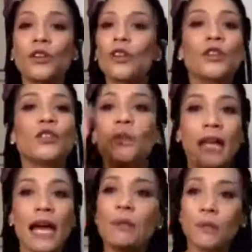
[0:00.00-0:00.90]
going to
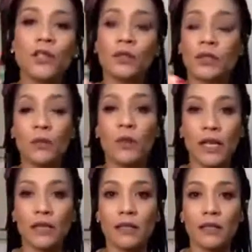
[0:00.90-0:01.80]
be up to someone
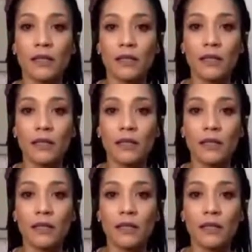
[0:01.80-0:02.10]
else.